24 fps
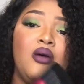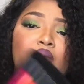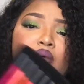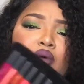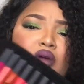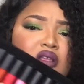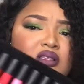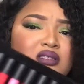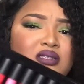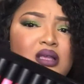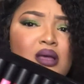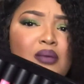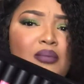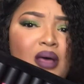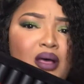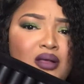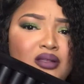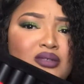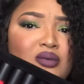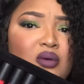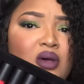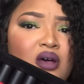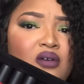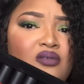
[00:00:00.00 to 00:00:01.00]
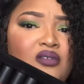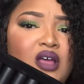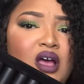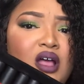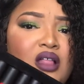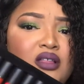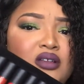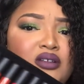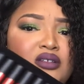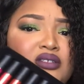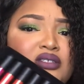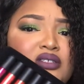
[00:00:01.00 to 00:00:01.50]
9, 10, 11, 12. Worth about $12.
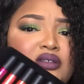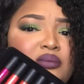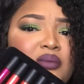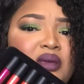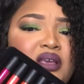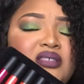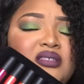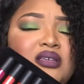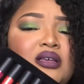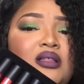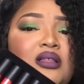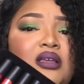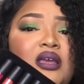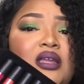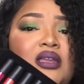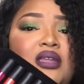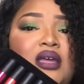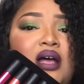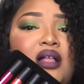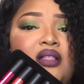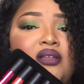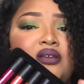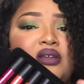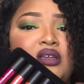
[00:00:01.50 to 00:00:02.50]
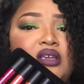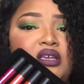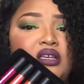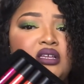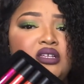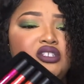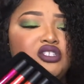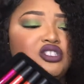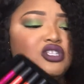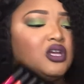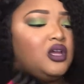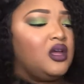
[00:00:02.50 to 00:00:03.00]
So basically a dollar
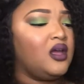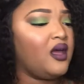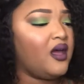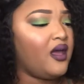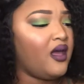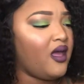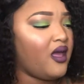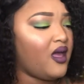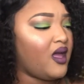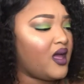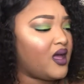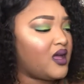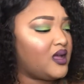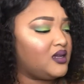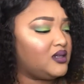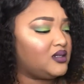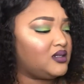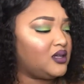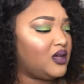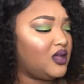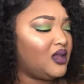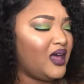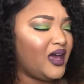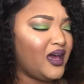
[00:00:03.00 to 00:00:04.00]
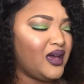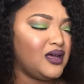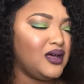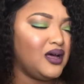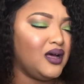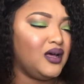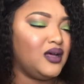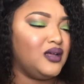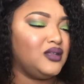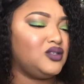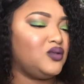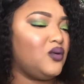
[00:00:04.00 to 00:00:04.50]
each, and like
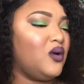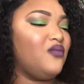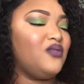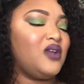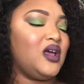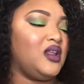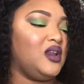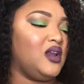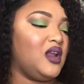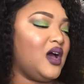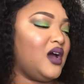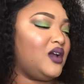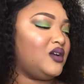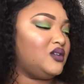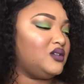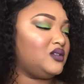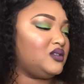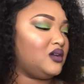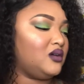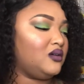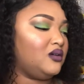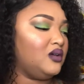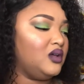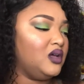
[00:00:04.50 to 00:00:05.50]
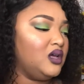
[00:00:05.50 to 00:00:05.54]
$12.99 or so.